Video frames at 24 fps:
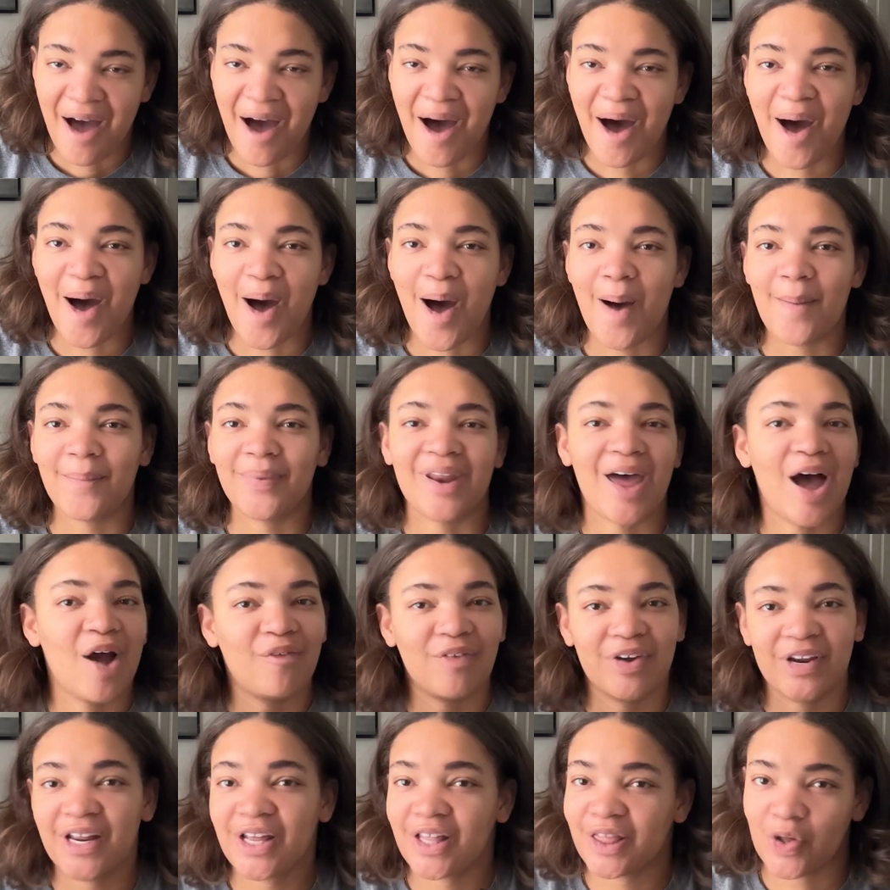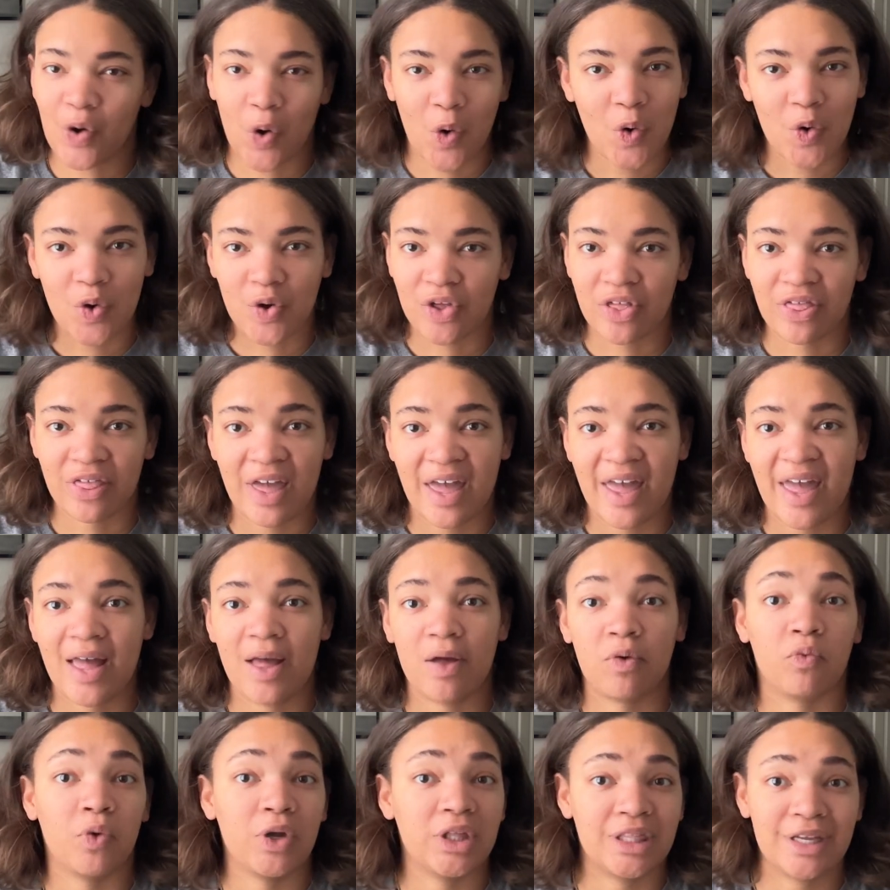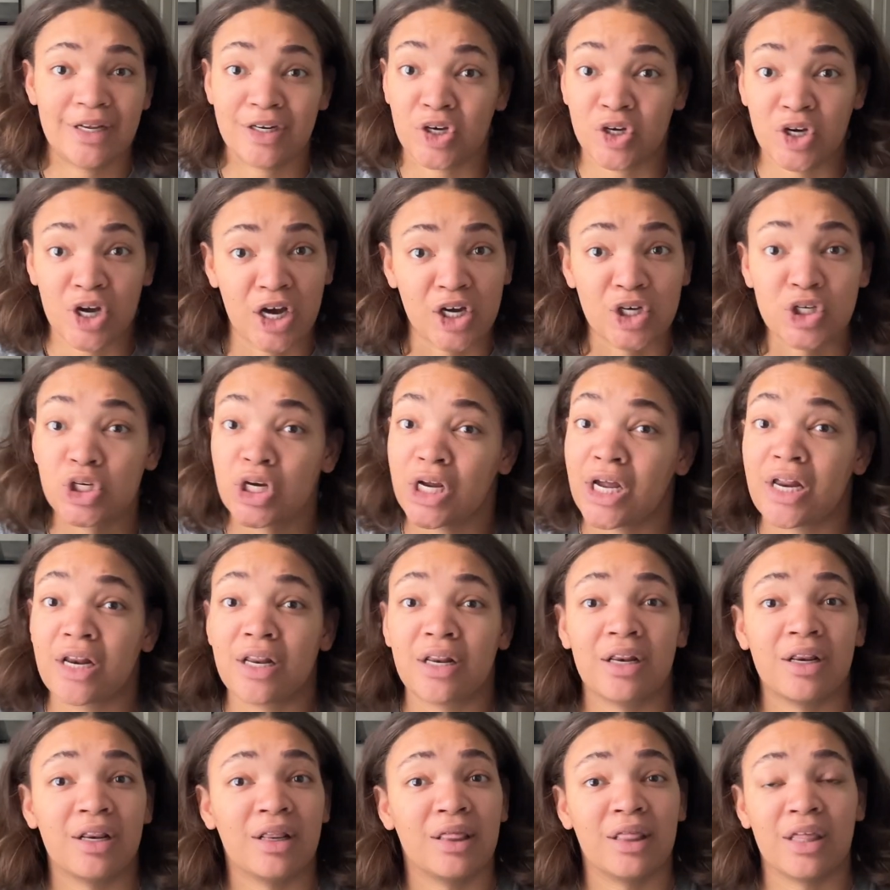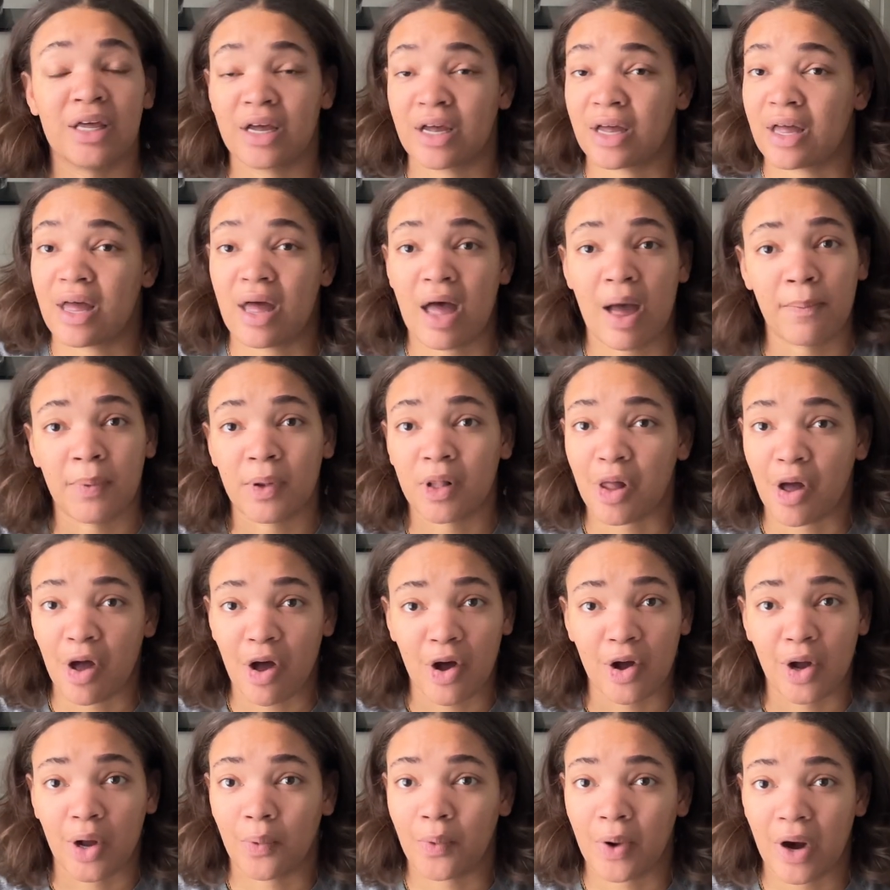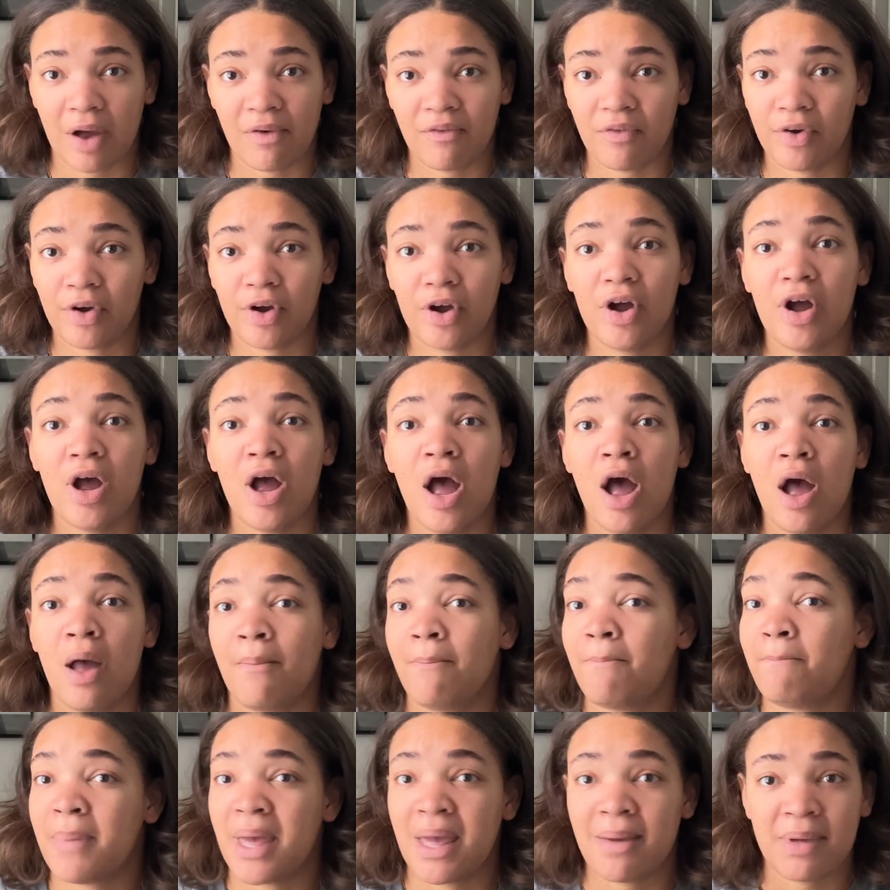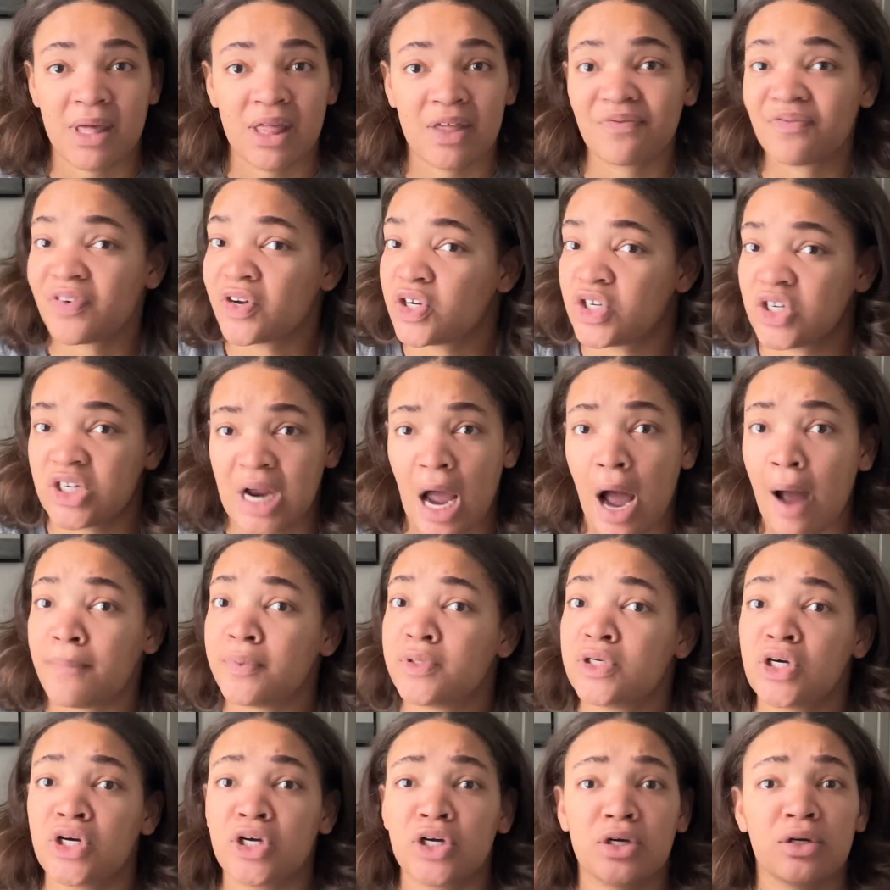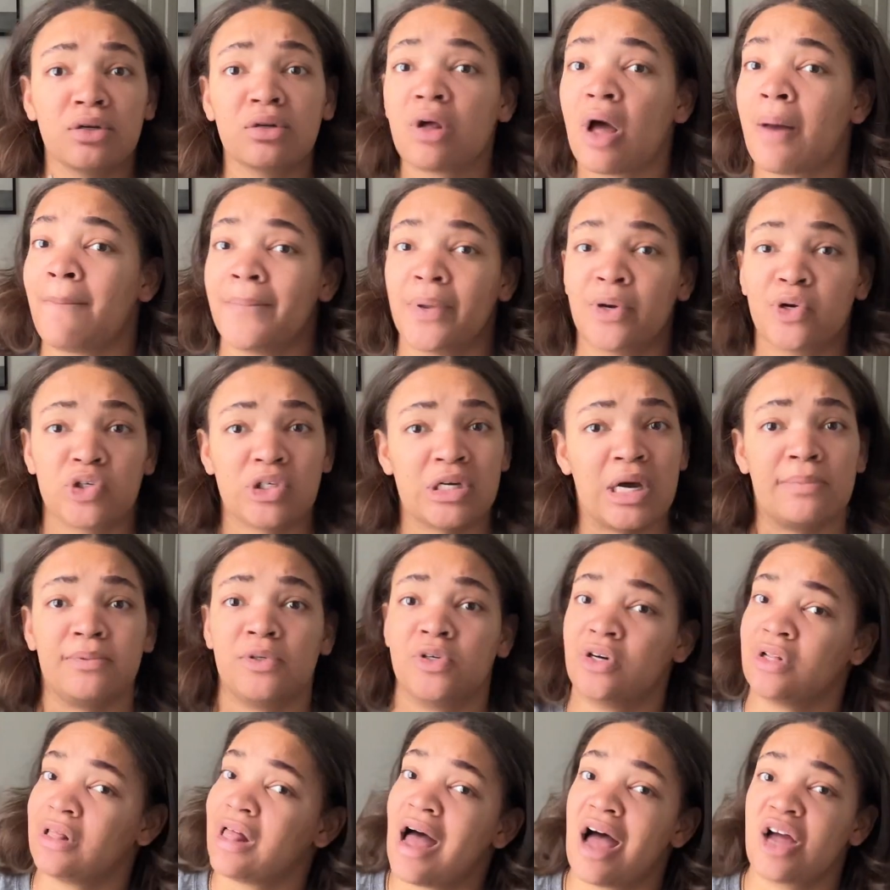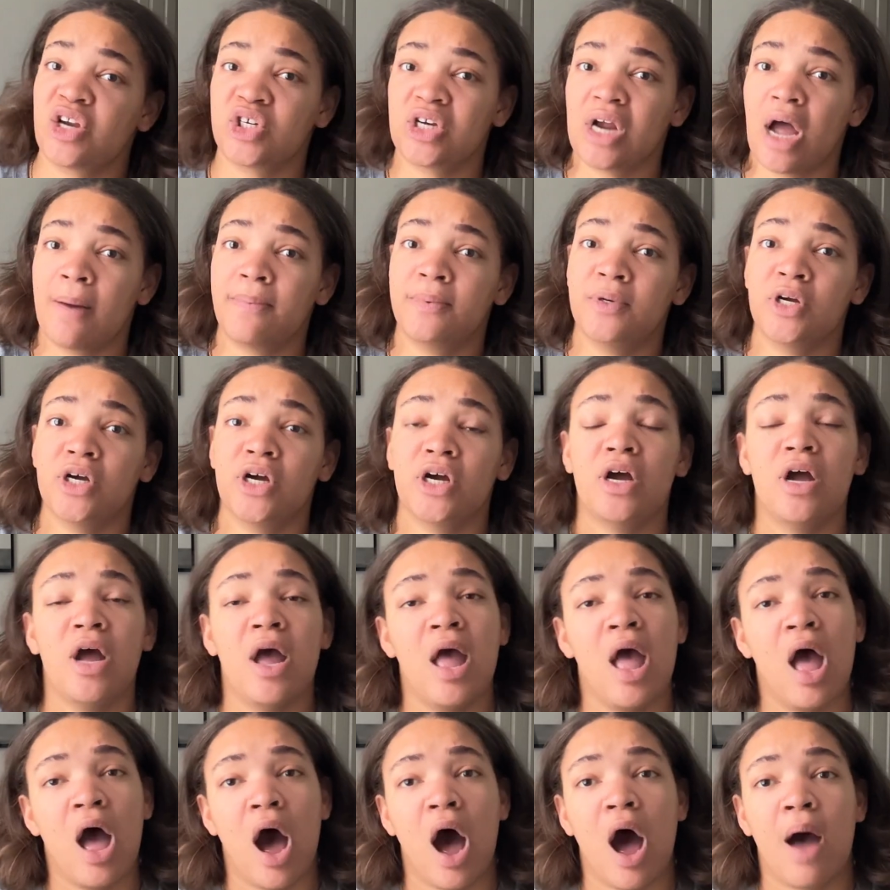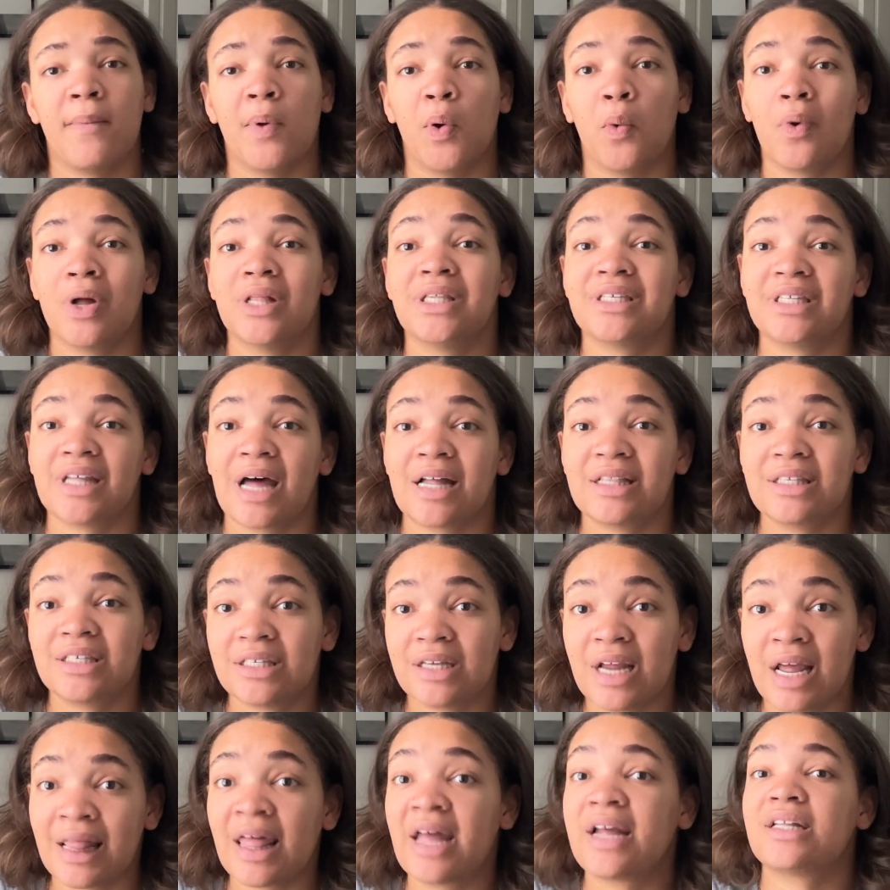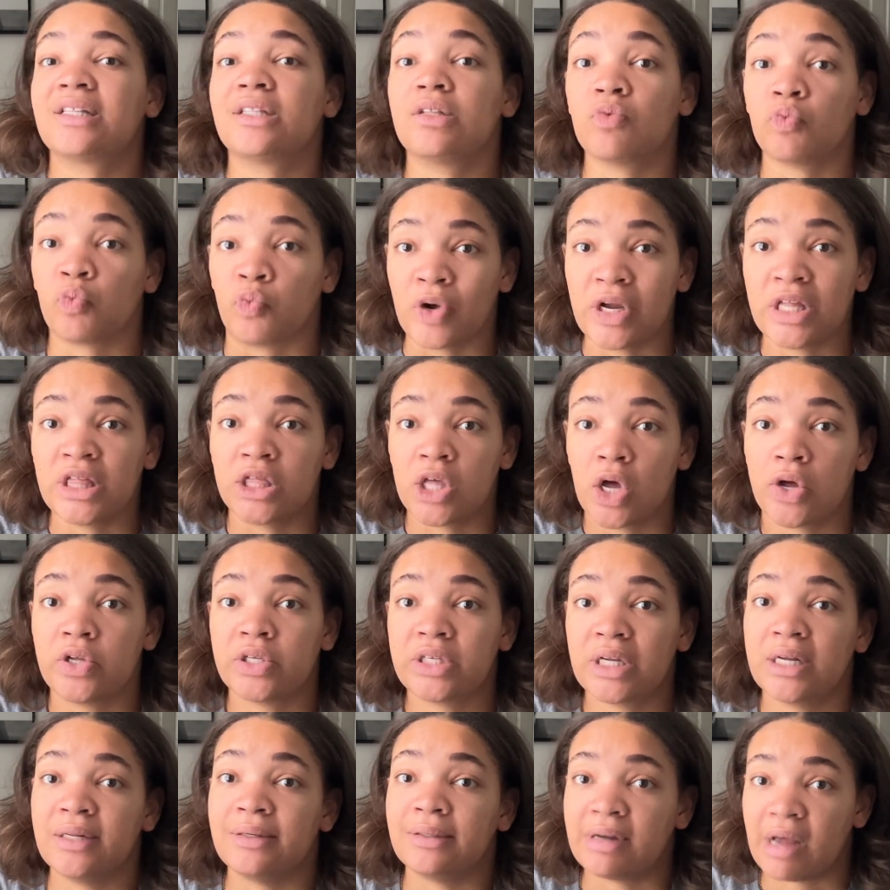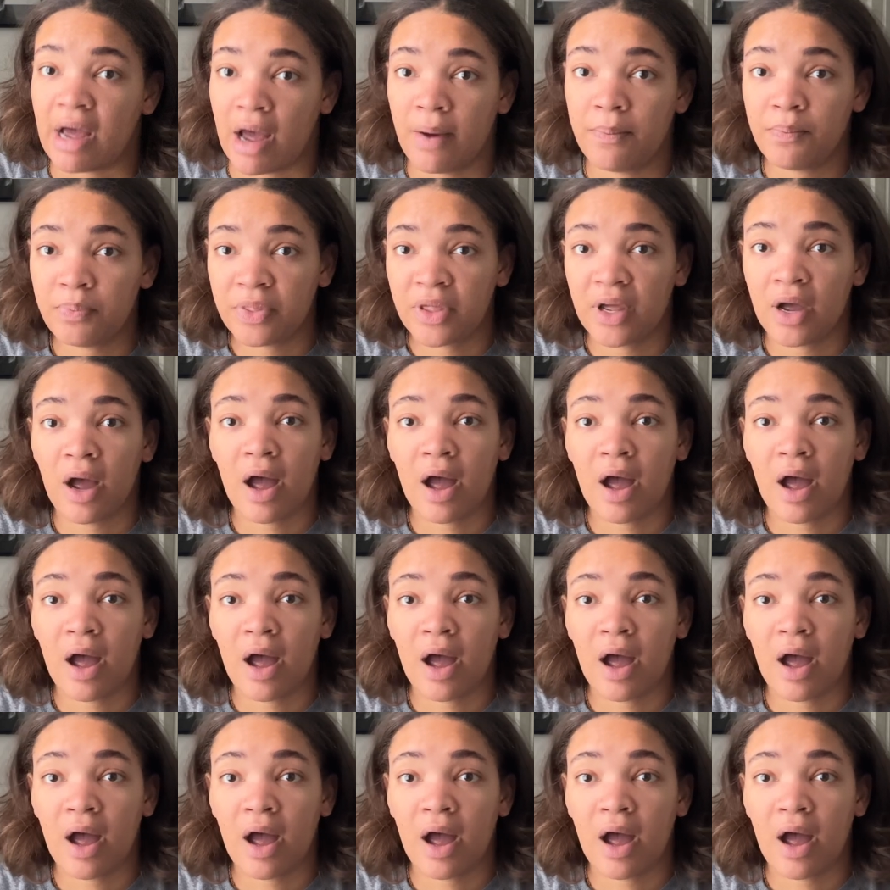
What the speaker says: not reading the whole thing, read the introduction, the epilogue or whatever, maybe the first chapter, a middle chapter, and the last chapter, and once that's, and like read those in depth,